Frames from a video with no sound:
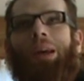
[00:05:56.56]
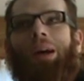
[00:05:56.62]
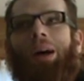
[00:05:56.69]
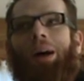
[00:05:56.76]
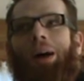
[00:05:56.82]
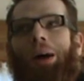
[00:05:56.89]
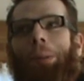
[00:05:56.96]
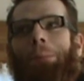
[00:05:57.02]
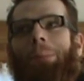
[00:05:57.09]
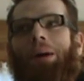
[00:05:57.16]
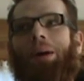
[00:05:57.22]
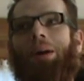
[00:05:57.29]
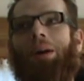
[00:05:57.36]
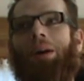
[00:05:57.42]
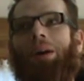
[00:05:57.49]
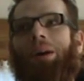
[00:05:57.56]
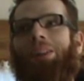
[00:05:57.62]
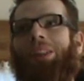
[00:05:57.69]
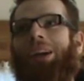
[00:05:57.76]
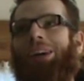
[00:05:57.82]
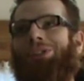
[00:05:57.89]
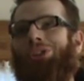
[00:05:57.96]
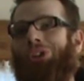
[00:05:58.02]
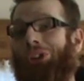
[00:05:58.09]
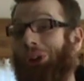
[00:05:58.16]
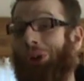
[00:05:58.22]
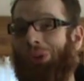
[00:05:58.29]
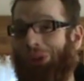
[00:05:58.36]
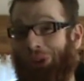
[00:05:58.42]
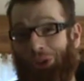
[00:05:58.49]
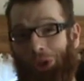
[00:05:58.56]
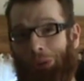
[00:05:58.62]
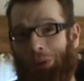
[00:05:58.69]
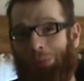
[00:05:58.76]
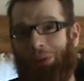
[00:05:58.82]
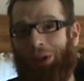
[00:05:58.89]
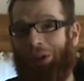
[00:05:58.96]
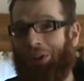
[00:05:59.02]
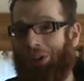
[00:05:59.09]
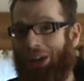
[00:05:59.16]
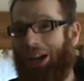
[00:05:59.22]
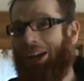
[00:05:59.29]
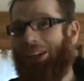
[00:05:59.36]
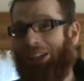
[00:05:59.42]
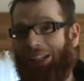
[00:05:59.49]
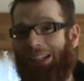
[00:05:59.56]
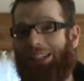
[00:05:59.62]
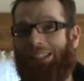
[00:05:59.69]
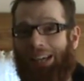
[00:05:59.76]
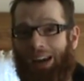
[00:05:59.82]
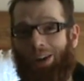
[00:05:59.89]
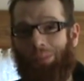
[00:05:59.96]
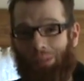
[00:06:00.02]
unless you're the only tuba player, you're not going to get down